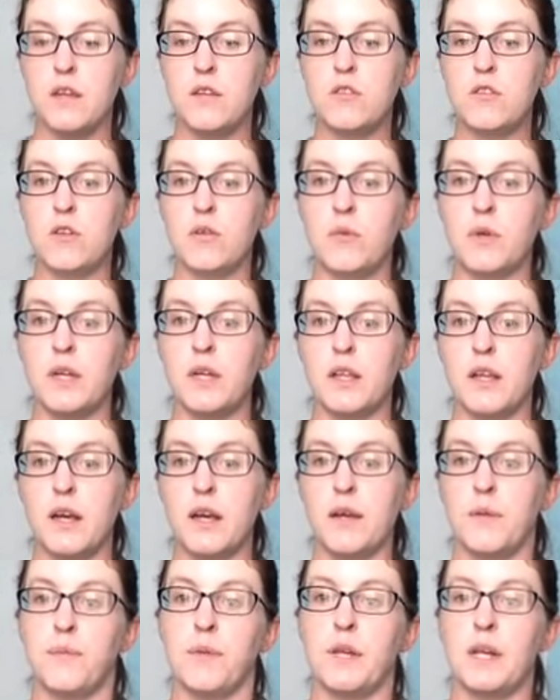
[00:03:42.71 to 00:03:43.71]
So I really
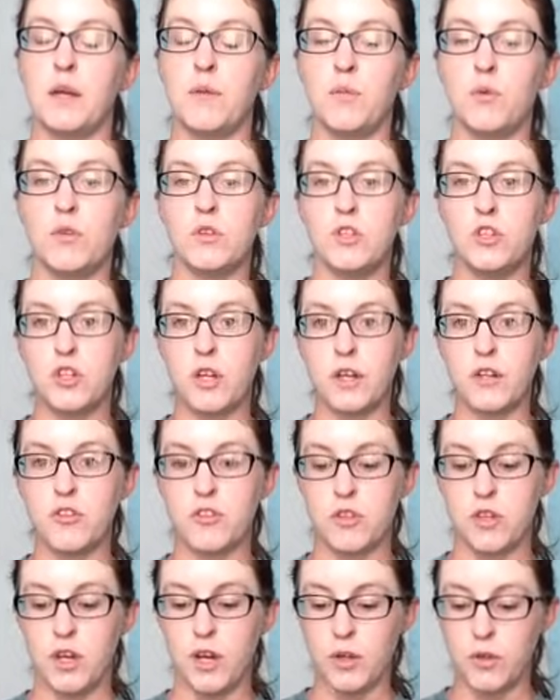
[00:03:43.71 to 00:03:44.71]
like being able to
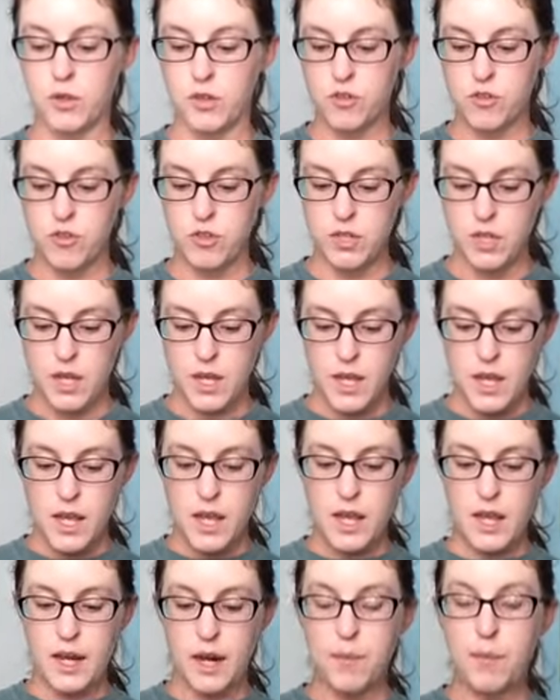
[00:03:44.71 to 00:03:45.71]
change the colors,
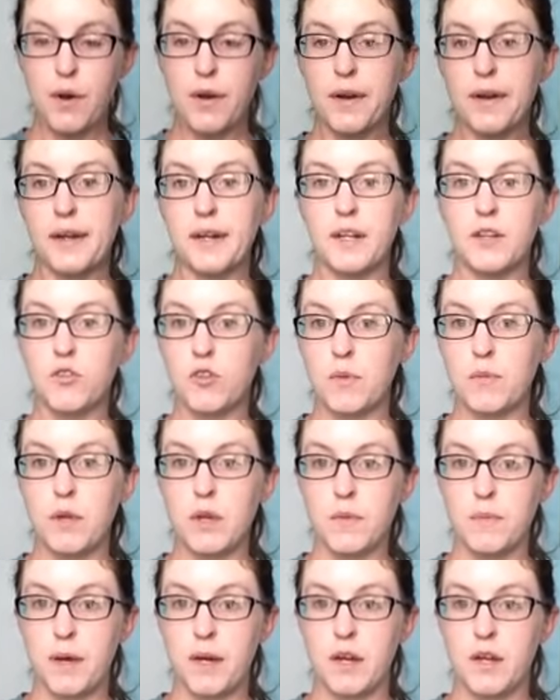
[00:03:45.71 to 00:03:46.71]
and I'm already
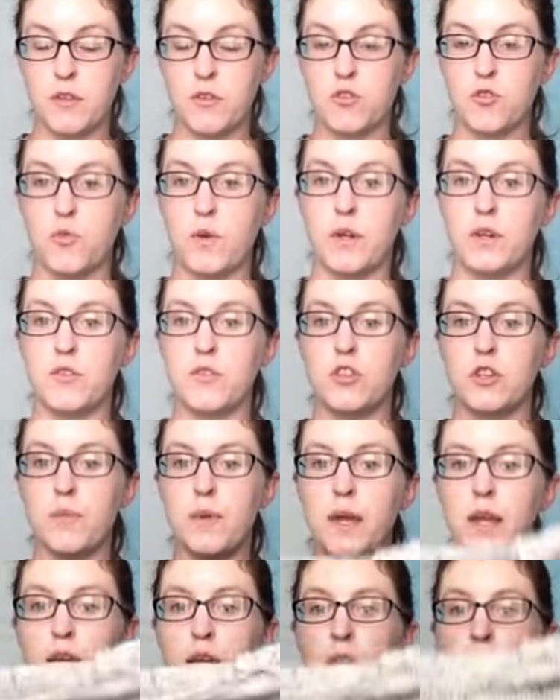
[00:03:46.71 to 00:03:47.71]
dreaming about other sweaters to
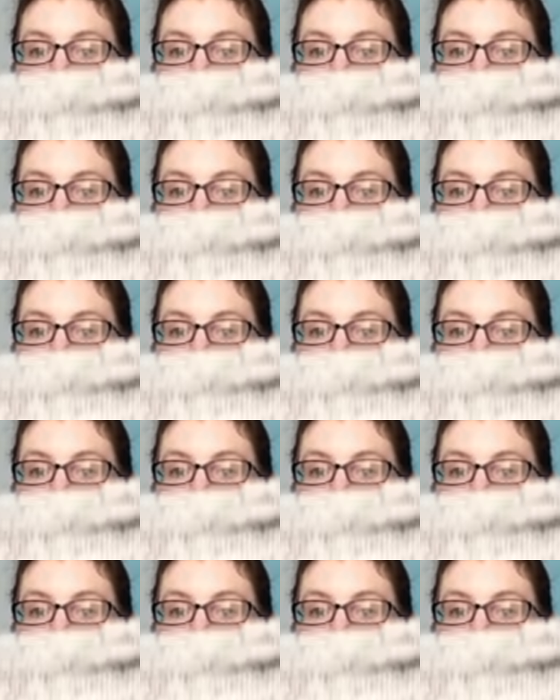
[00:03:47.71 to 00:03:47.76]
make.